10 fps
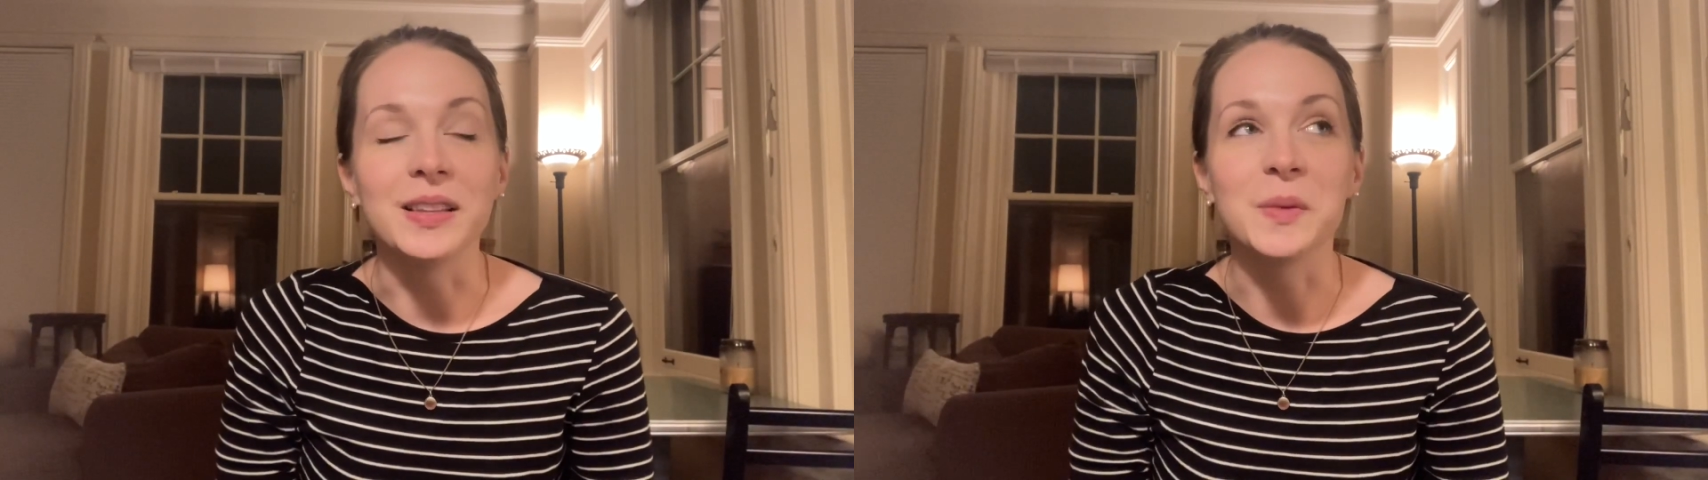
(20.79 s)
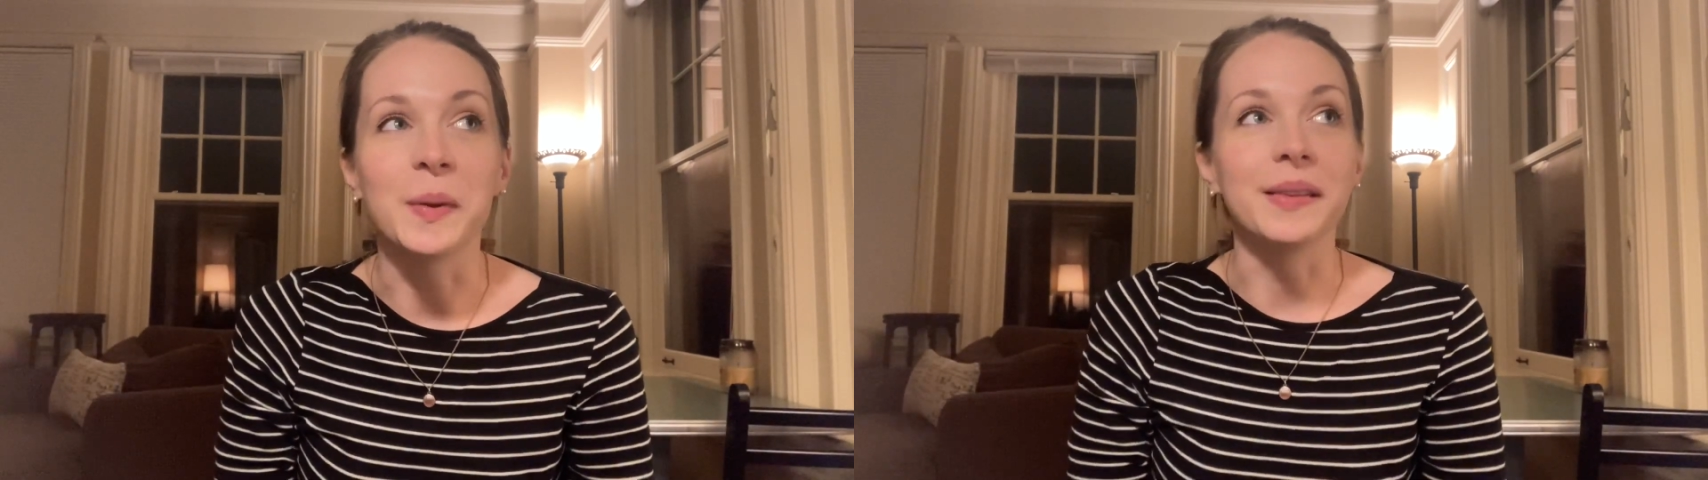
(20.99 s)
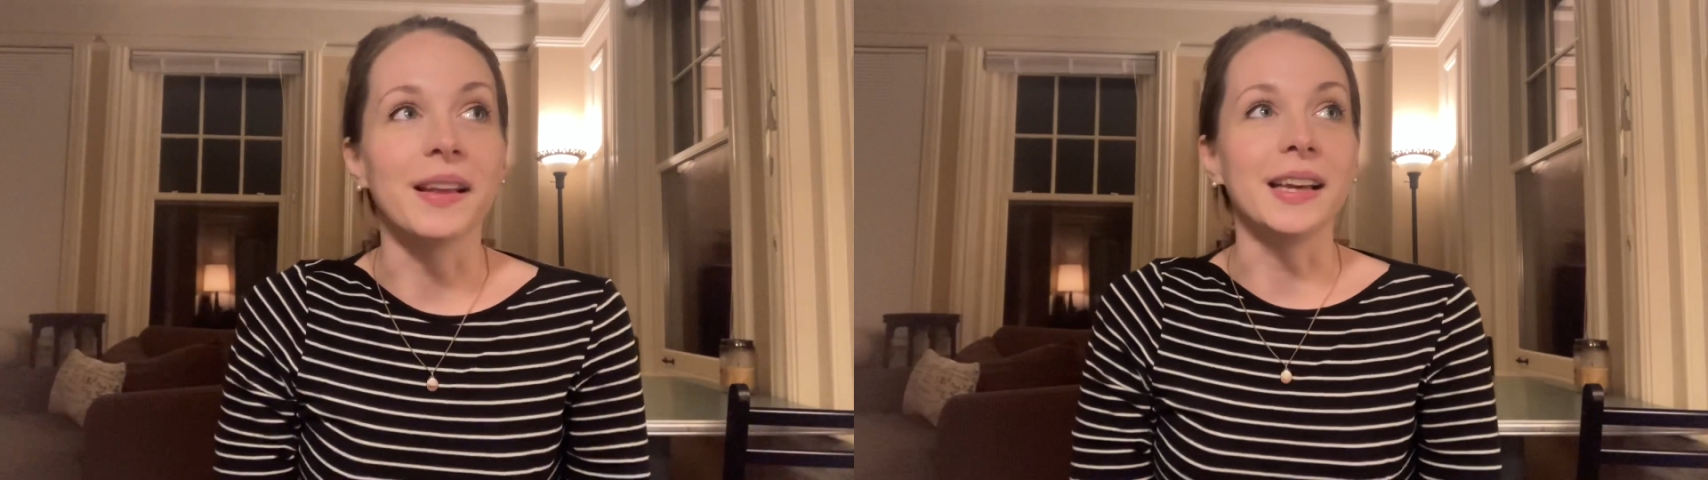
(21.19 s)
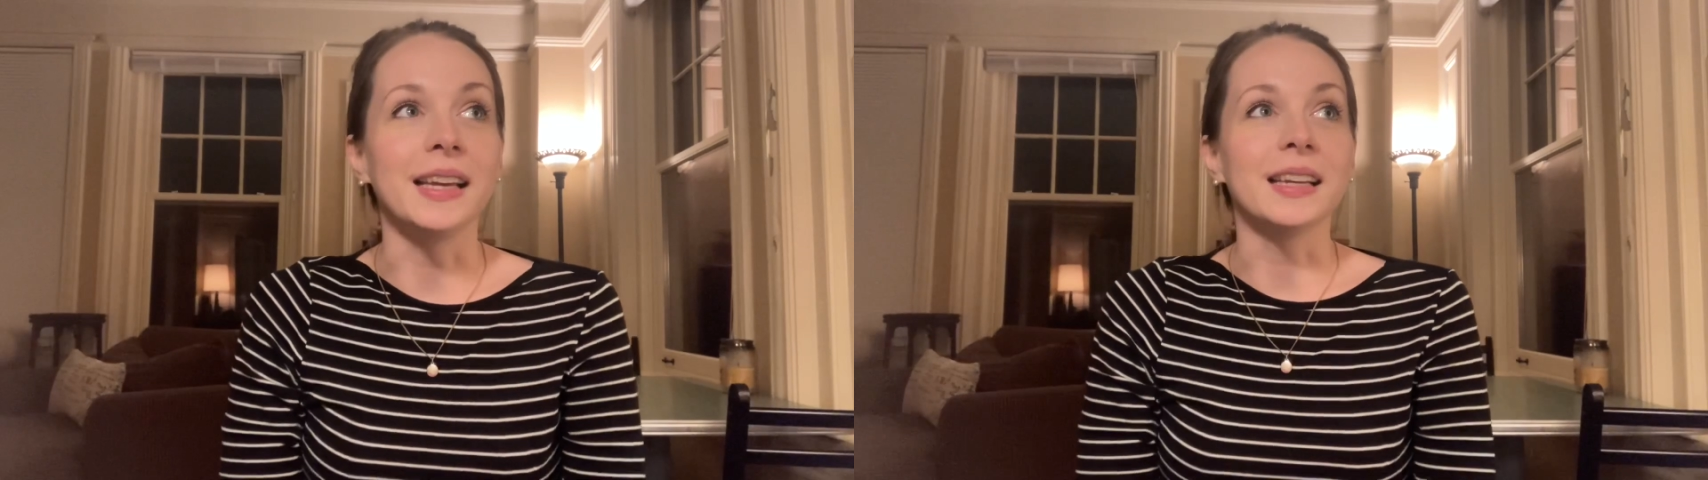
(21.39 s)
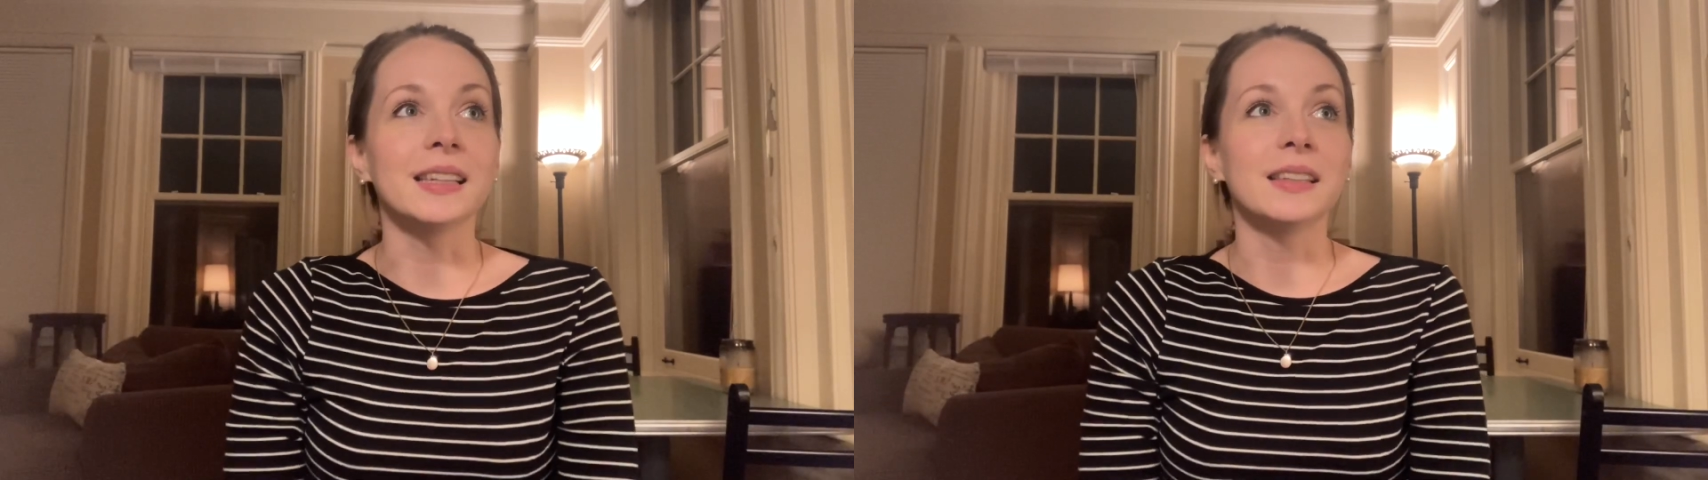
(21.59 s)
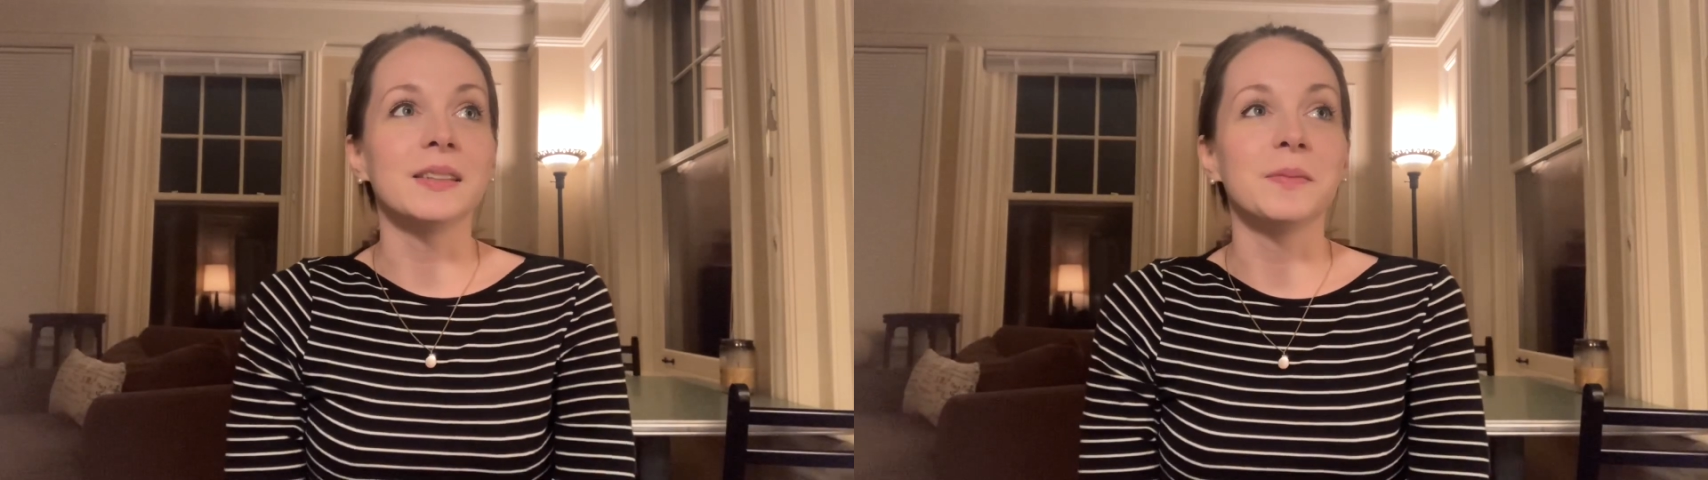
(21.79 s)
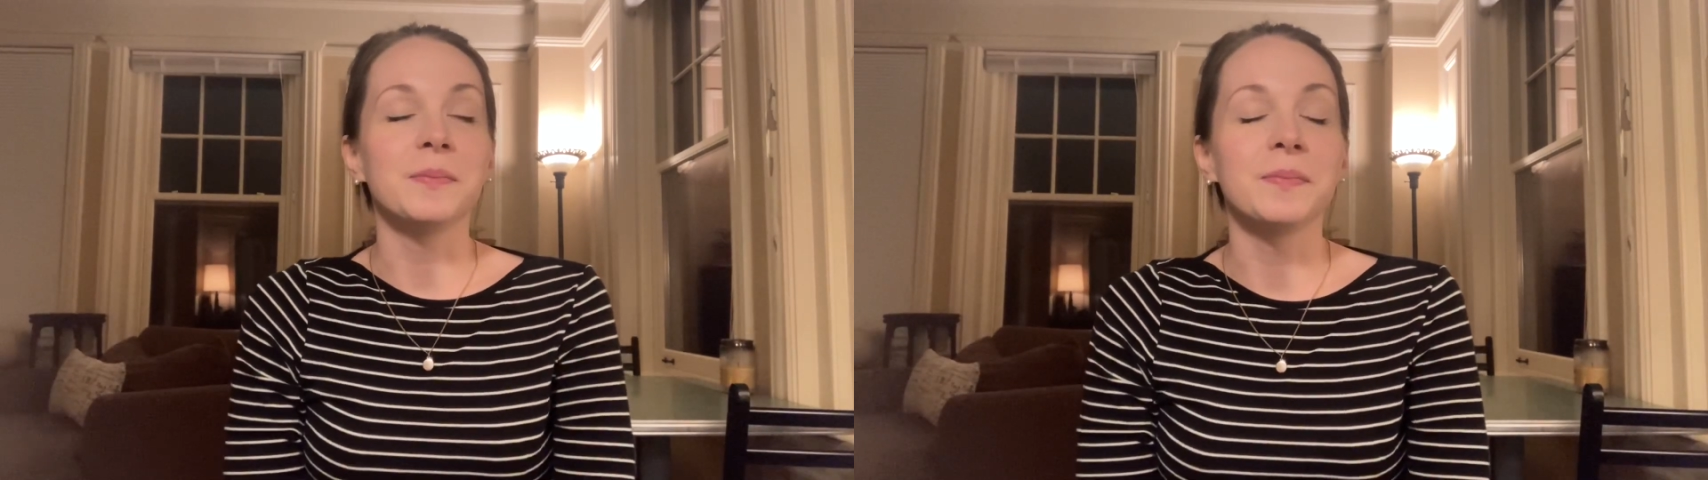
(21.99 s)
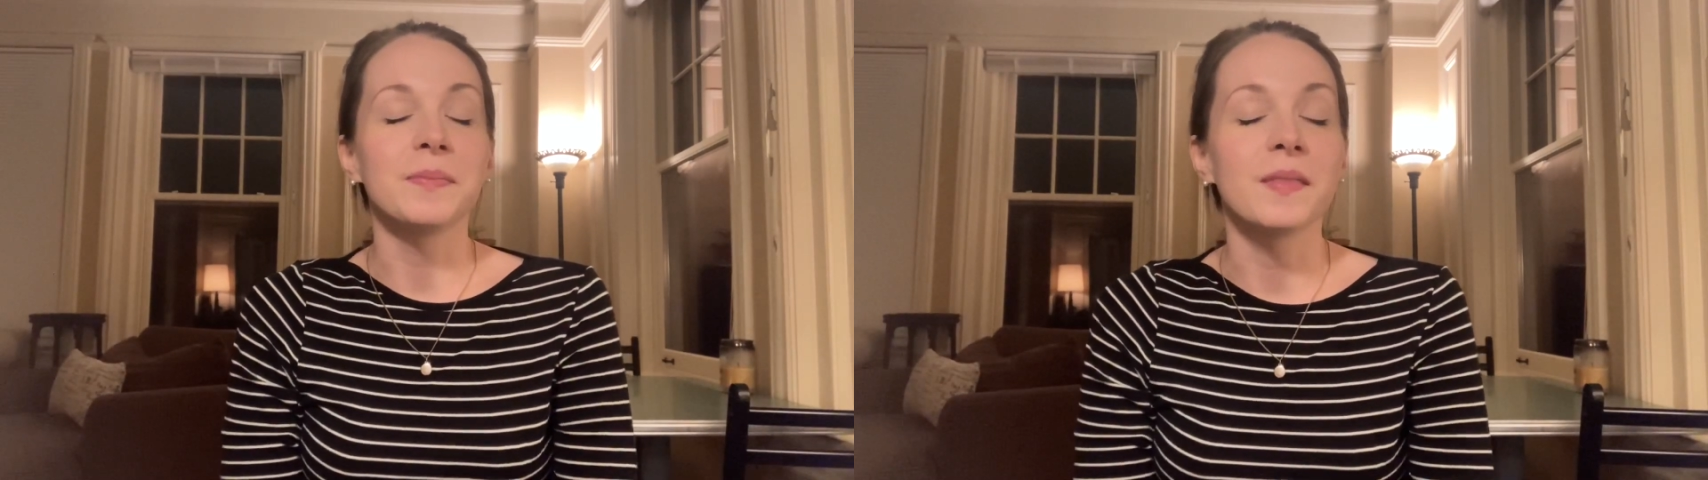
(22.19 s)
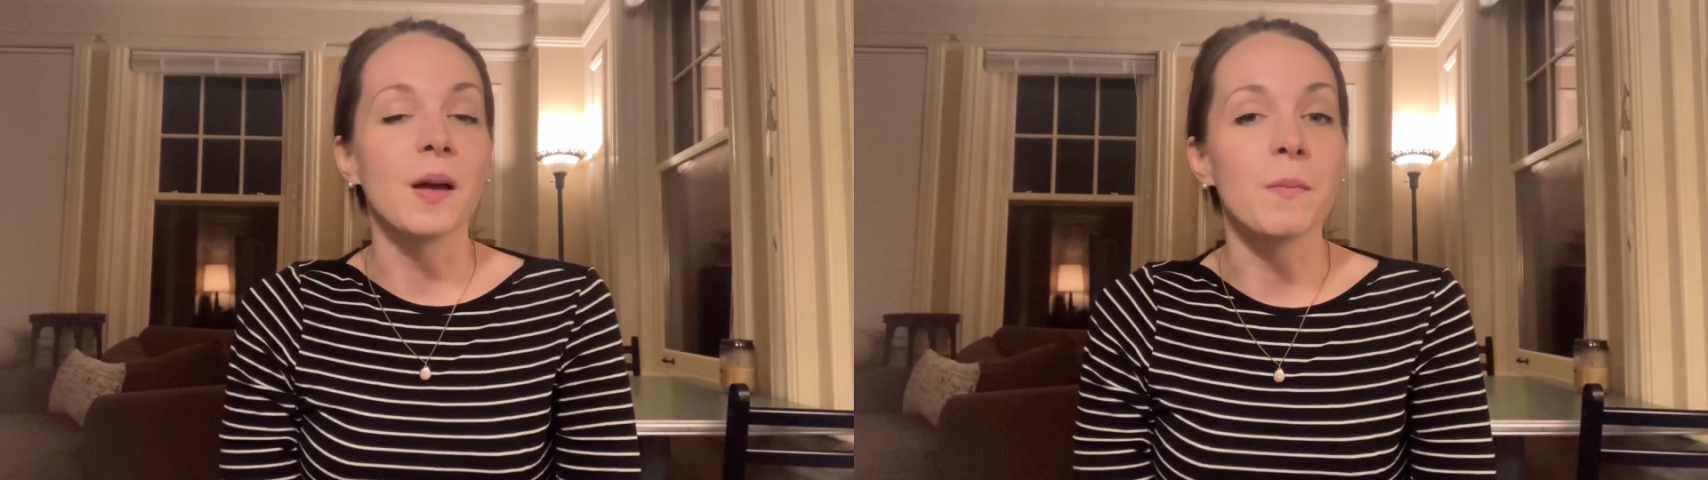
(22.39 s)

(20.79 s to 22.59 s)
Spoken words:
It's been like a